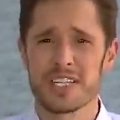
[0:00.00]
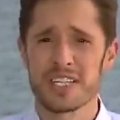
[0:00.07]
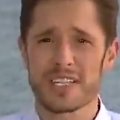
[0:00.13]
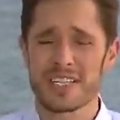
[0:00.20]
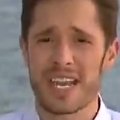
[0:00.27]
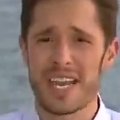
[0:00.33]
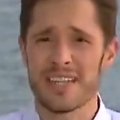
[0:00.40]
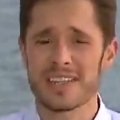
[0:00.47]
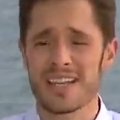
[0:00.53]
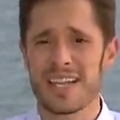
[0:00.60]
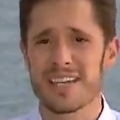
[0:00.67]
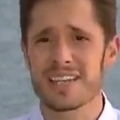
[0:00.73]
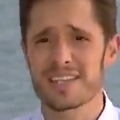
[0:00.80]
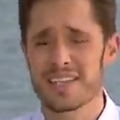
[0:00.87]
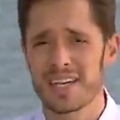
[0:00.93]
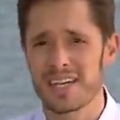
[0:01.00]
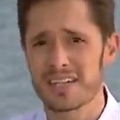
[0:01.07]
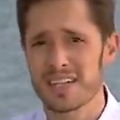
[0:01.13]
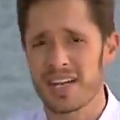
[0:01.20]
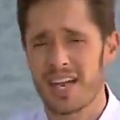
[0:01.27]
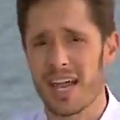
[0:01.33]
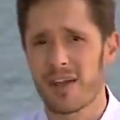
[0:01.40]
States and
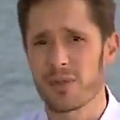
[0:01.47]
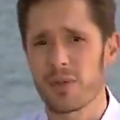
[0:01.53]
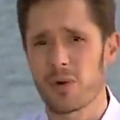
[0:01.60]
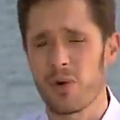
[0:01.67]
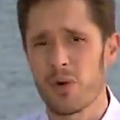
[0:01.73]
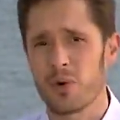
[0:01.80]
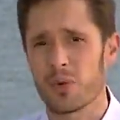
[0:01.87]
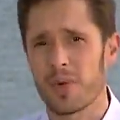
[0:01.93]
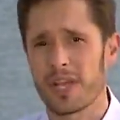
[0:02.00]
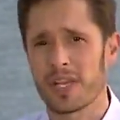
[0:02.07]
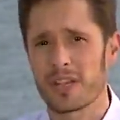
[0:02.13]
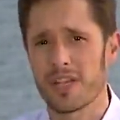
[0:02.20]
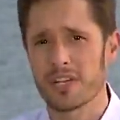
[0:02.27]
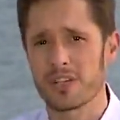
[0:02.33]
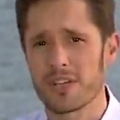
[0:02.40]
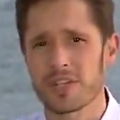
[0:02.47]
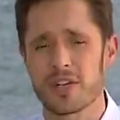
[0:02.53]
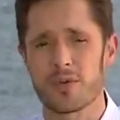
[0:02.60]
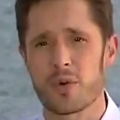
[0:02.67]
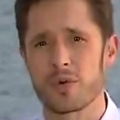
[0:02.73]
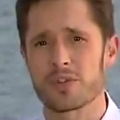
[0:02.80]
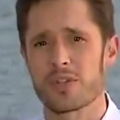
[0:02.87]
cities can have their own
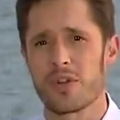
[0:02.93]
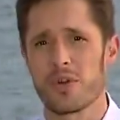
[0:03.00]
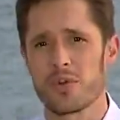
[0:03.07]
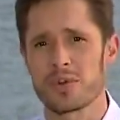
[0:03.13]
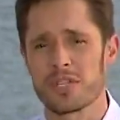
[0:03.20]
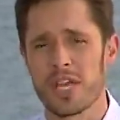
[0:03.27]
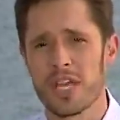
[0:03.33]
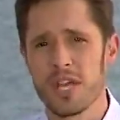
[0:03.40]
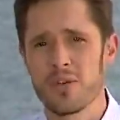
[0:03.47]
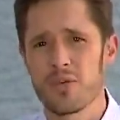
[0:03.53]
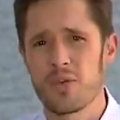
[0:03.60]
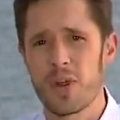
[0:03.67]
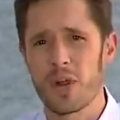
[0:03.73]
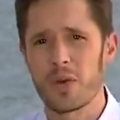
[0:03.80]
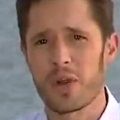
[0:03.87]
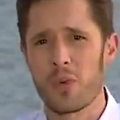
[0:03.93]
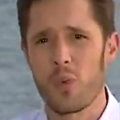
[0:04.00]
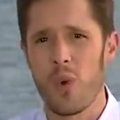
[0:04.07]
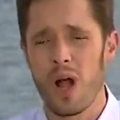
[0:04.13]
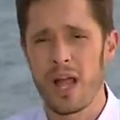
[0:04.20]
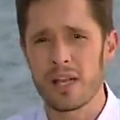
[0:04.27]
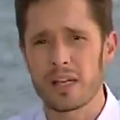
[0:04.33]
regulations, and of course those vary
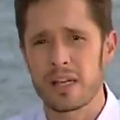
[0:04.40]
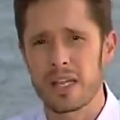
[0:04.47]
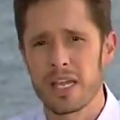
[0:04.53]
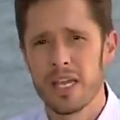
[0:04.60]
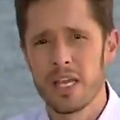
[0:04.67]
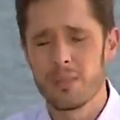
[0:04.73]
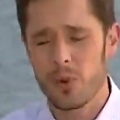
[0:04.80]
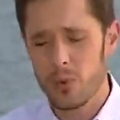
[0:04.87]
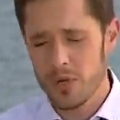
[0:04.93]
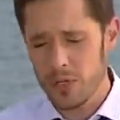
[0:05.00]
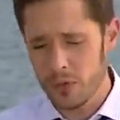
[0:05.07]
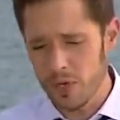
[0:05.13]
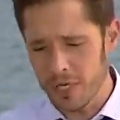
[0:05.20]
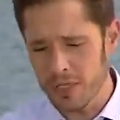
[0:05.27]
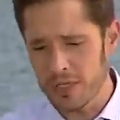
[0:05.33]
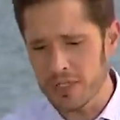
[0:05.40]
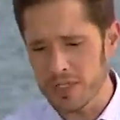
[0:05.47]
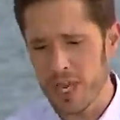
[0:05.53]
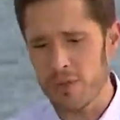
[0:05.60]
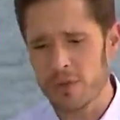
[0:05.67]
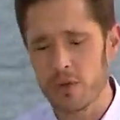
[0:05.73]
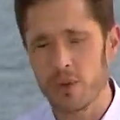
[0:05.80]
widely. But when you look at the
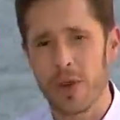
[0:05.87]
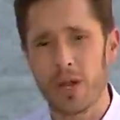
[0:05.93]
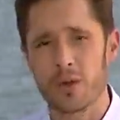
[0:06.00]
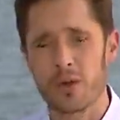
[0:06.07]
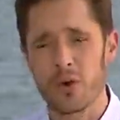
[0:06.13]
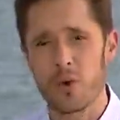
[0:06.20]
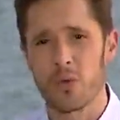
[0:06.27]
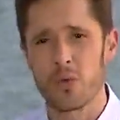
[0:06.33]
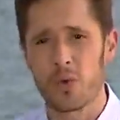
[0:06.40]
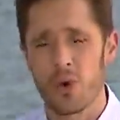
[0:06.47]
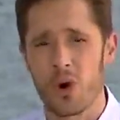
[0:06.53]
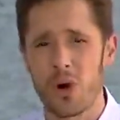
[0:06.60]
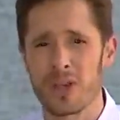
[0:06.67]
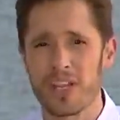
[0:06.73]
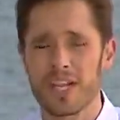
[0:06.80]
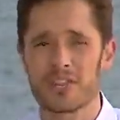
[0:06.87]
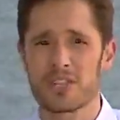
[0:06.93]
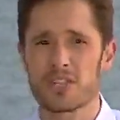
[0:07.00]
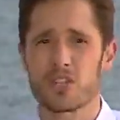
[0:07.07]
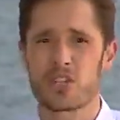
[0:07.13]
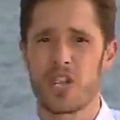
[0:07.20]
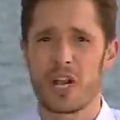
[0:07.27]
safety record overall,
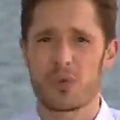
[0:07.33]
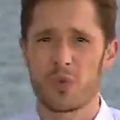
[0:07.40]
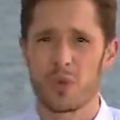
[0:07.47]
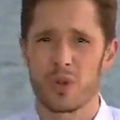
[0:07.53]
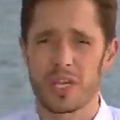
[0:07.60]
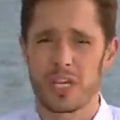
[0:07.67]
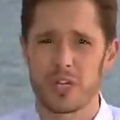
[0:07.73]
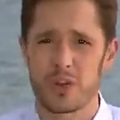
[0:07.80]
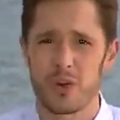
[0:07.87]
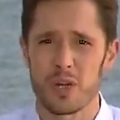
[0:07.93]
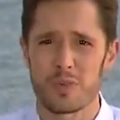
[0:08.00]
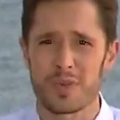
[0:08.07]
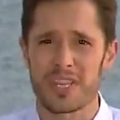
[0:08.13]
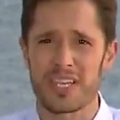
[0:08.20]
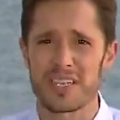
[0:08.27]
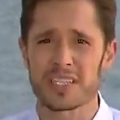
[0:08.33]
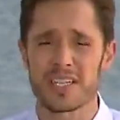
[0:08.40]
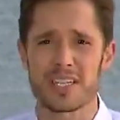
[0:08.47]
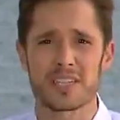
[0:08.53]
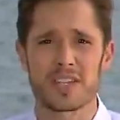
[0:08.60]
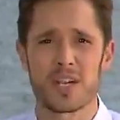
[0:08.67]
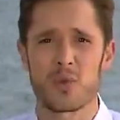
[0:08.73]
it's generally good, but these
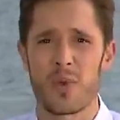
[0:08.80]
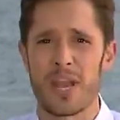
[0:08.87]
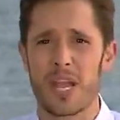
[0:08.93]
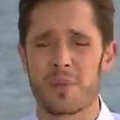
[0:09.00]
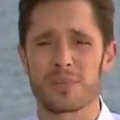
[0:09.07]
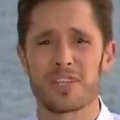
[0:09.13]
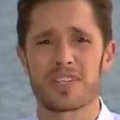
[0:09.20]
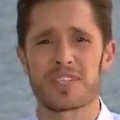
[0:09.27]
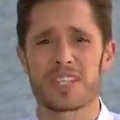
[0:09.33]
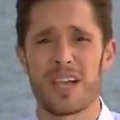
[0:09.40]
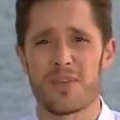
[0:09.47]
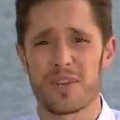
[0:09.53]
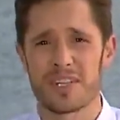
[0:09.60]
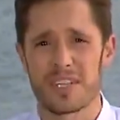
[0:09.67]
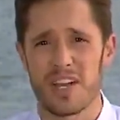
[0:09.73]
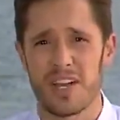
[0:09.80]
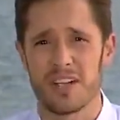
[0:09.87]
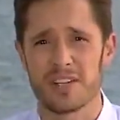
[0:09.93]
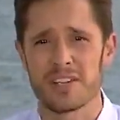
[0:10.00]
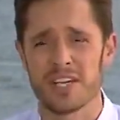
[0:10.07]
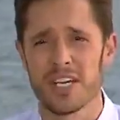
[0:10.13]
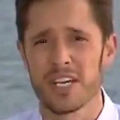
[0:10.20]
things can weigh up to seven
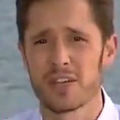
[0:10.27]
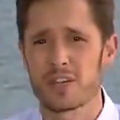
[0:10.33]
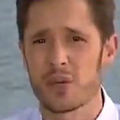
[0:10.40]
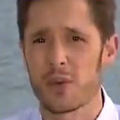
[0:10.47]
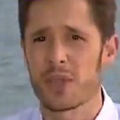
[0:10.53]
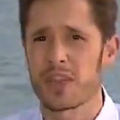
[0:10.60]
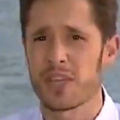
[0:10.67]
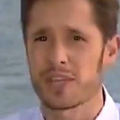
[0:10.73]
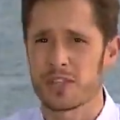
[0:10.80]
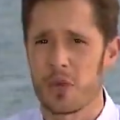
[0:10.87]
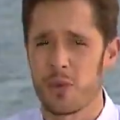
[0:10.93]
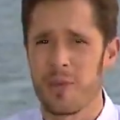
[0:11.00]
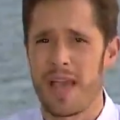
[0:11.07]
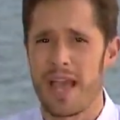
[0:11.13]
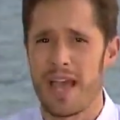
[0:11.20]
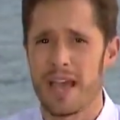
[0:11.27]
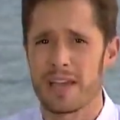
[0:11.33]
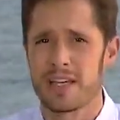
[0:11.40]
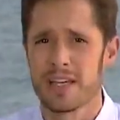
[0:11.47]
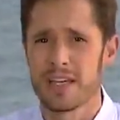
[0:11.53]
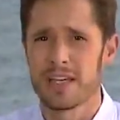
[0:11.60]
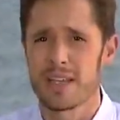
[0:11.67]
tons. So when things go
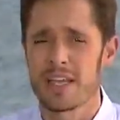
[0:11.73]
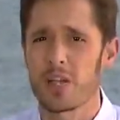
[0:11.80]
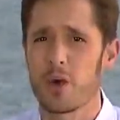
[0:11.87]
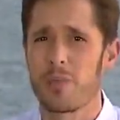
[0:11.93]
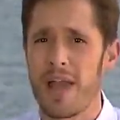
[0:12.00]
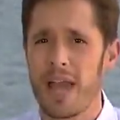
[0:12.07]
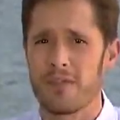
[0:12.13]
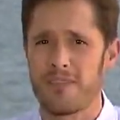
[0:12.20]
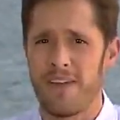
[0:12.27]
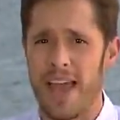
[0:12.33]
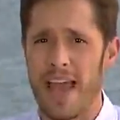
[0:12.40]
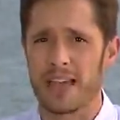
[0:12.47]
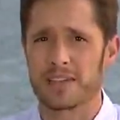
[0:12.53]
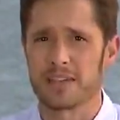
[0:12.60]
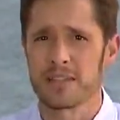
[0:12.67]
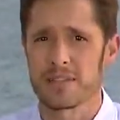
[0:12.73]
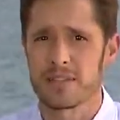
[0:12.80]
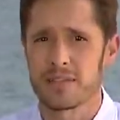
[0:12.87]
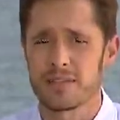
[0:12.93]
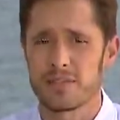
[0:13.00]
bad, they go bad fast.